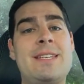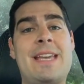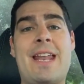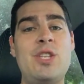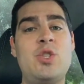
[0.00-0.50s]

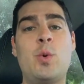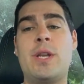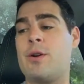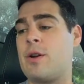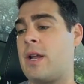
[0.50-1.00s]
get
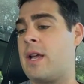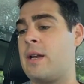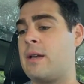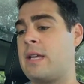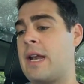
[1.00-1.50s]
into it here,
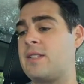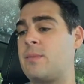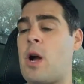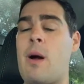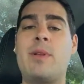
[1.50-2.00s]
and getting
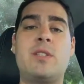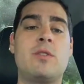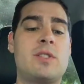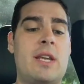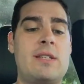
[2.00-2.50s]
some comments
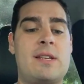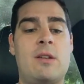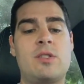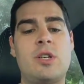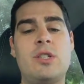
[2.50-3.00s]
here saying it
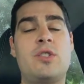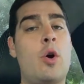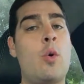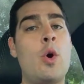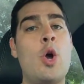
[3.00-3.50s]
sounds good.
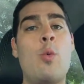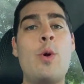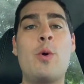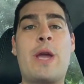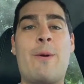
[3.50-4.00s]
So
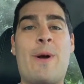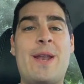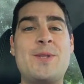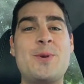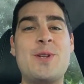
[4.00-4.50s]
we will get
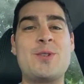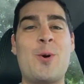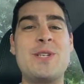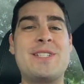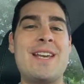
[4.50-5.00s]
right into it. As
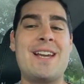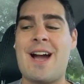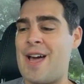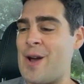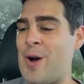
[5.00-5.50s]
always,
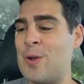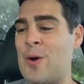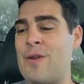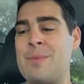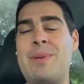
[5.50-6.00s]
kind of
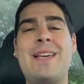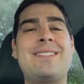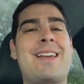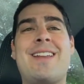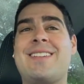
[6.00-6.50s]
all over the
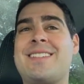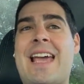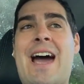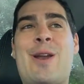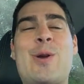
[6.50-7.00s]
place, kind of
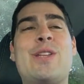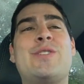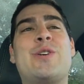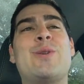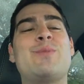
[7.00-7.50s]
scattered
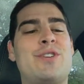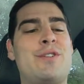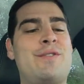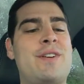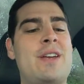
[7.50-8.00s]
in terms
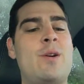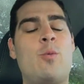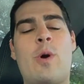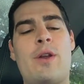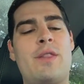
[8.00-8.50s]
of
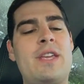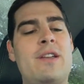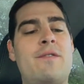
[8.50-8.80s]
where the